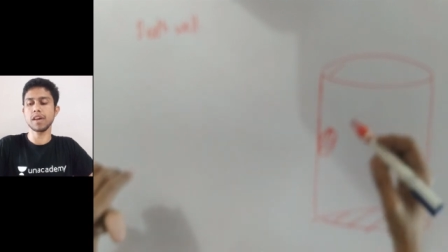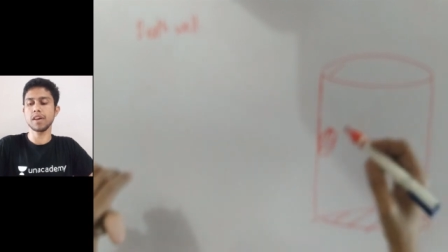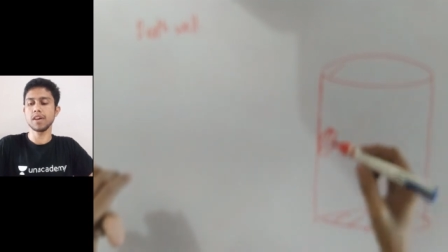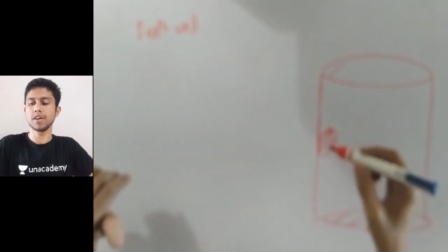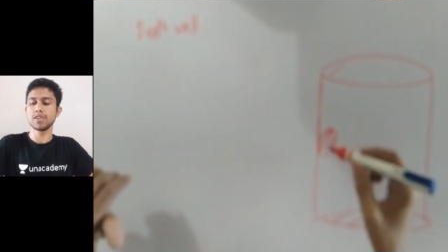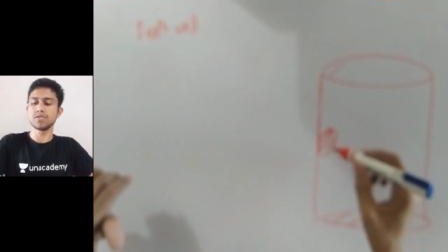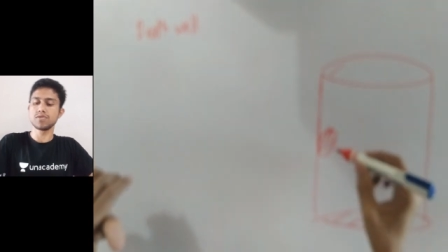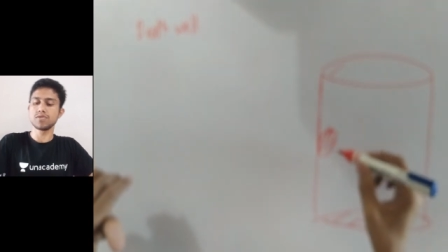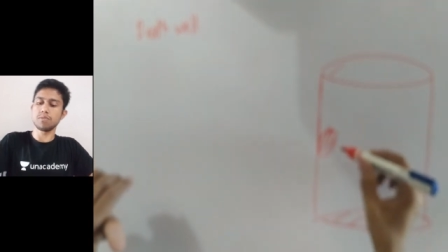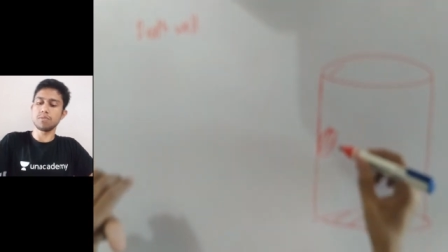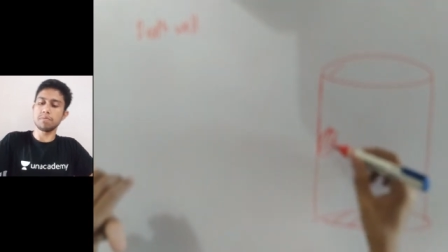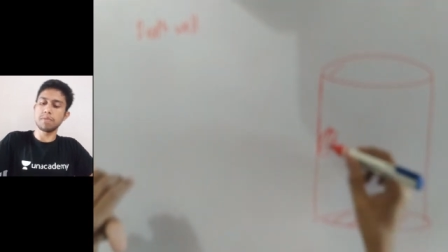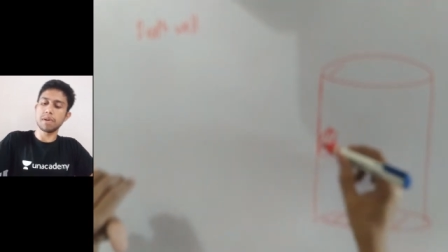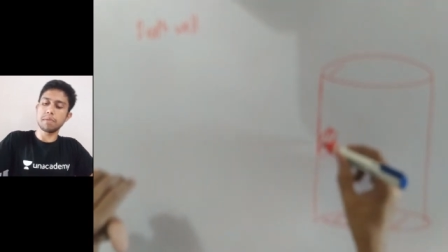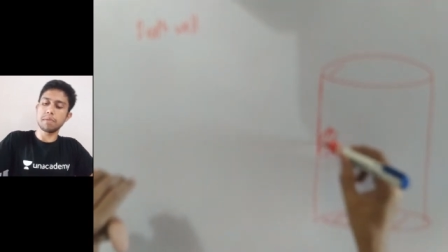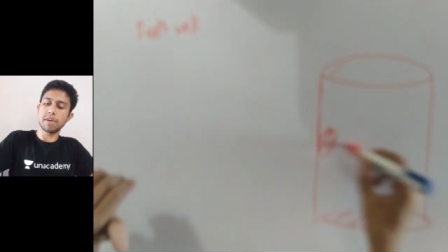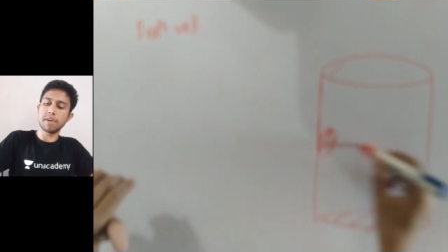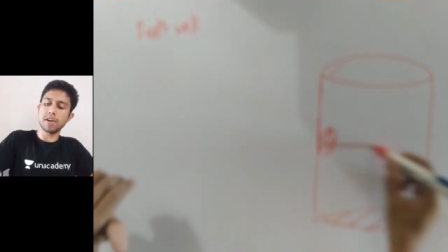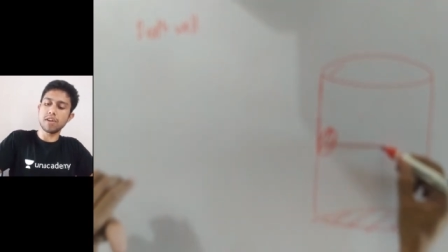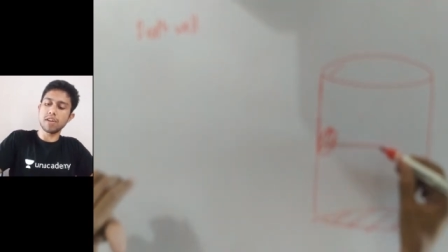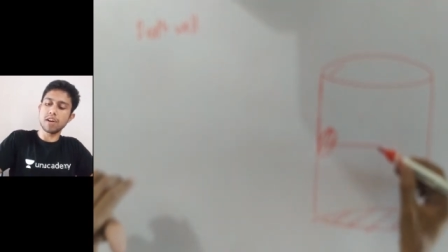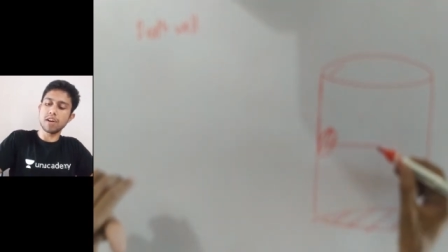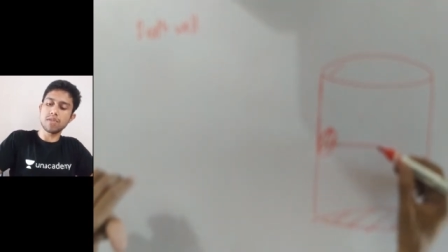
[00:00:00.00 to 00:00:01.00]
so
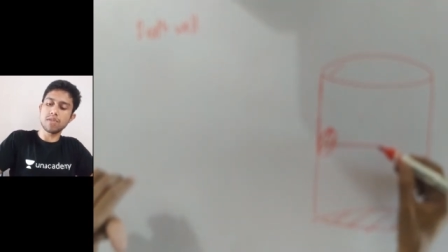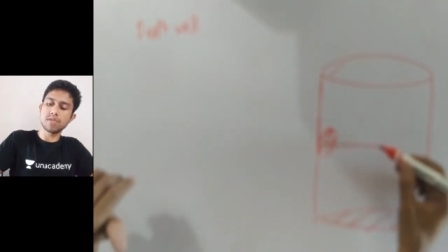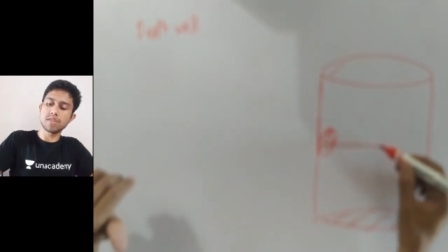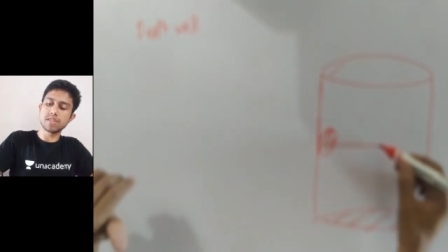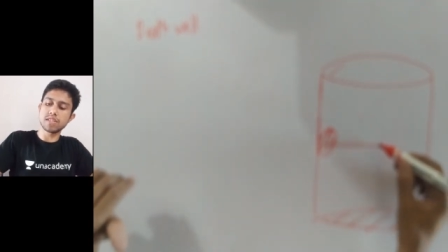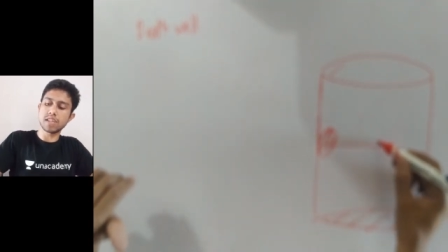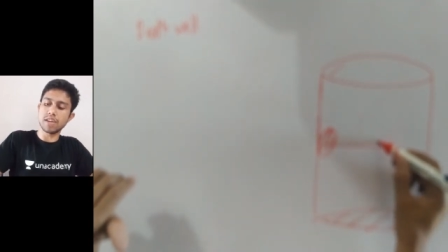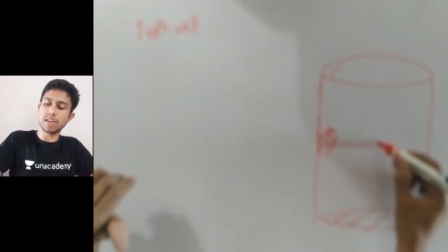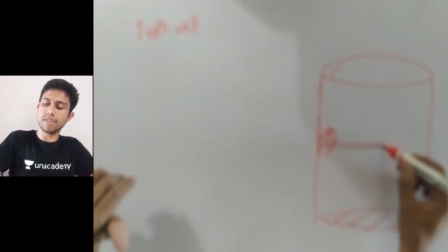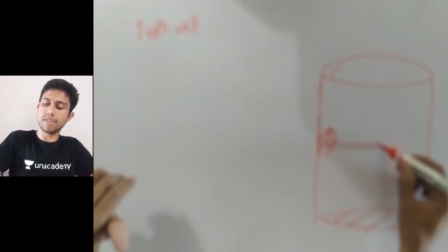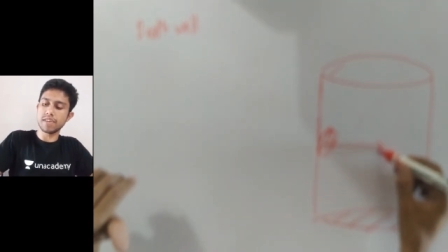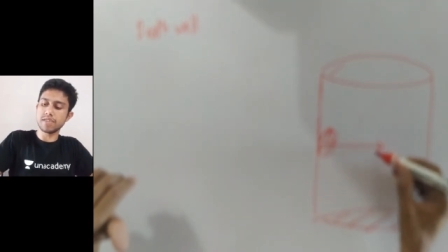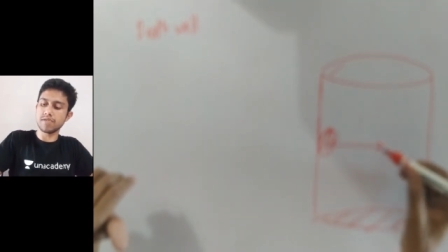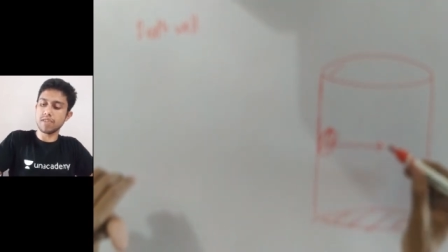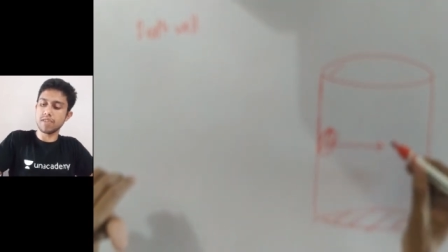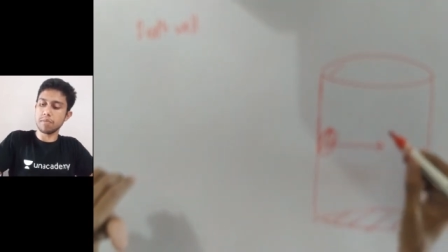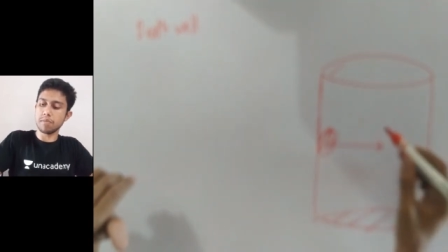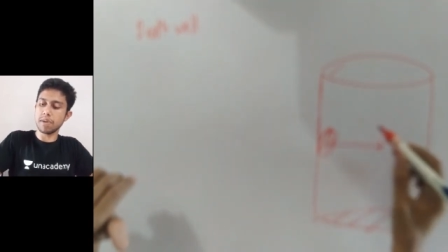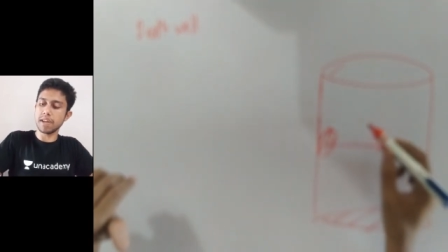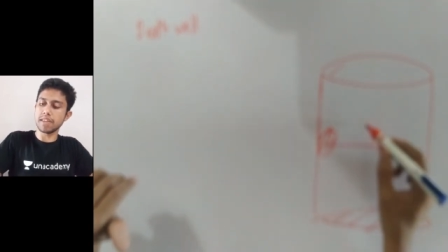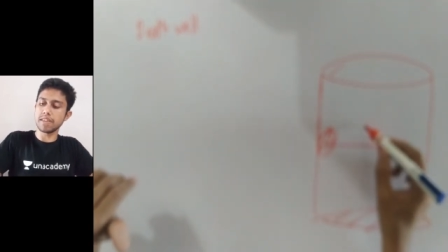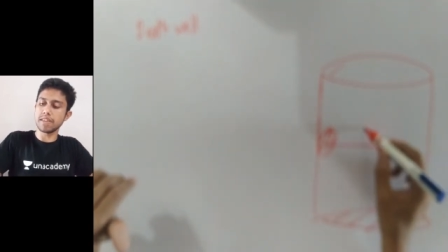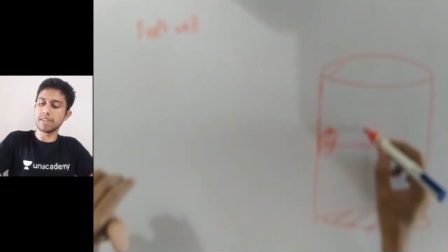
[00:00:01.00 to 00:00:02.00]
perpendicular to the surface will be
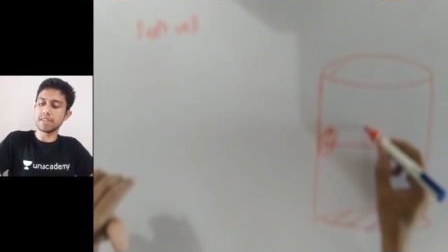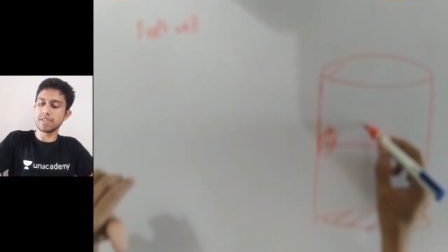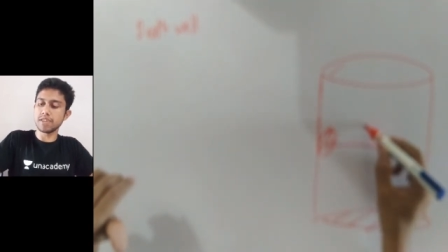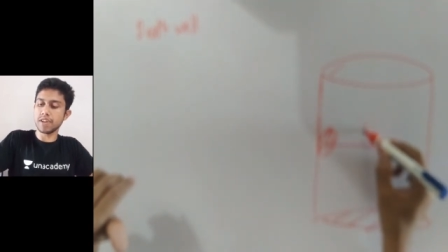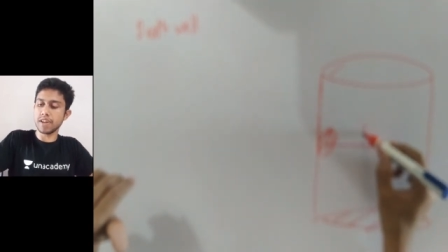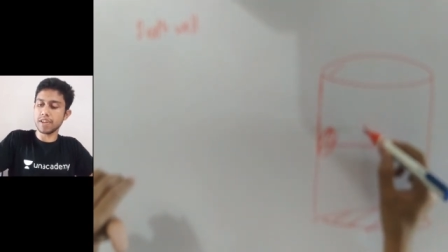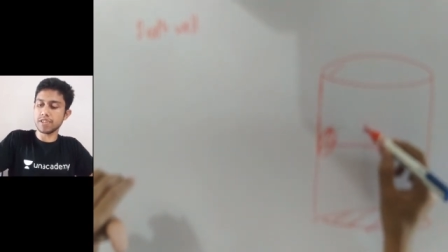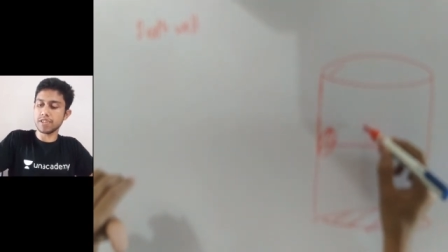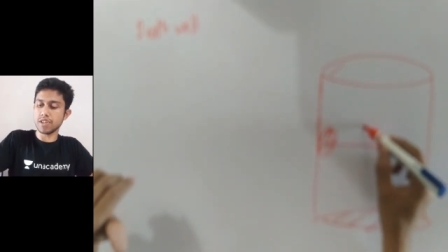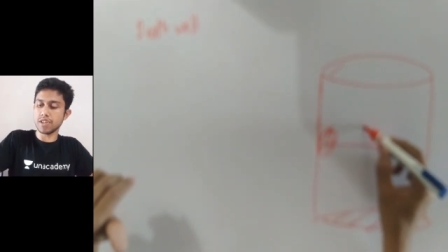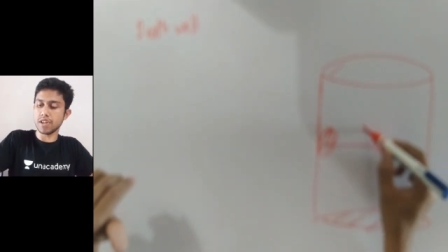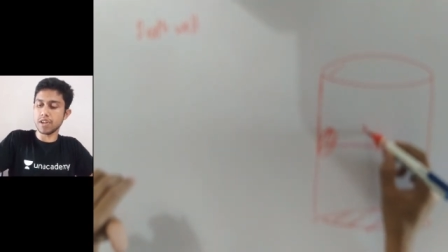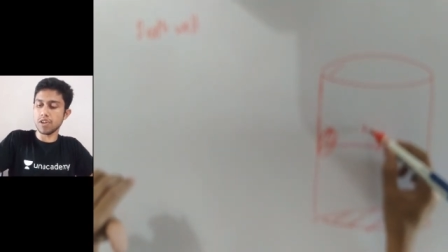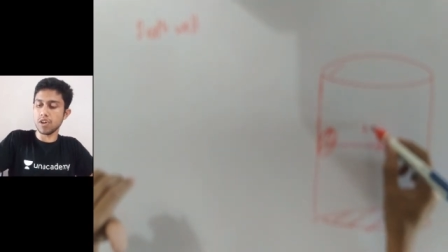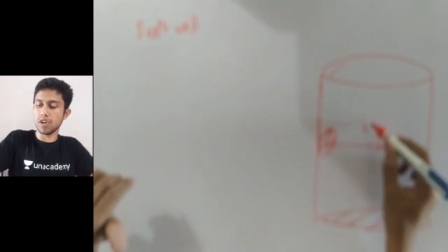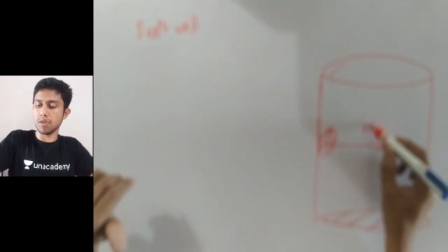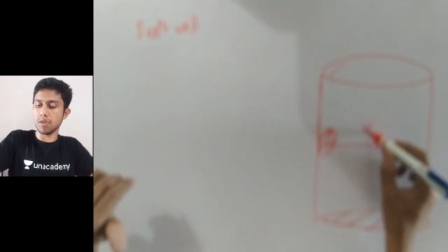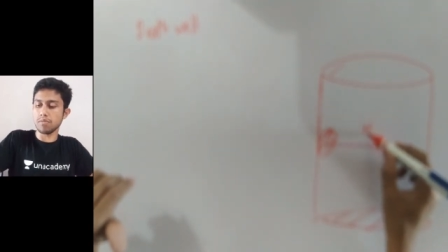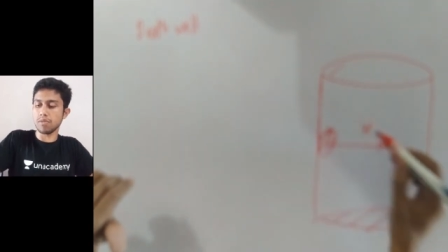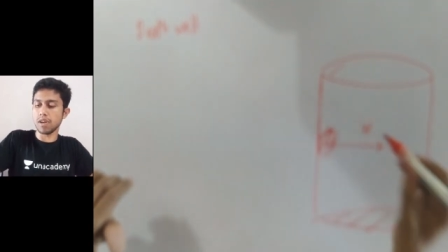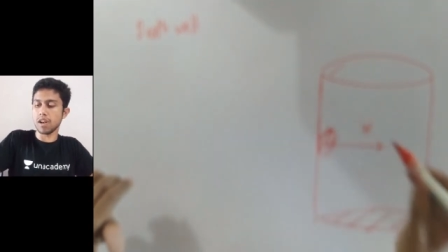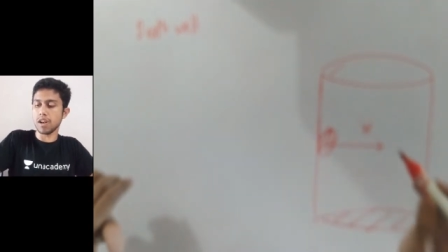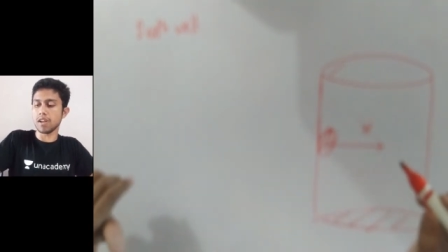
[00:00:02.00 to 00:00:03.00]
in this direction,
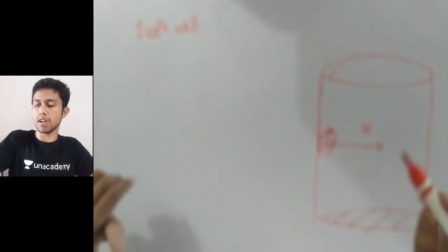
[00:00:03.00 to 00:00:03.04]
normal.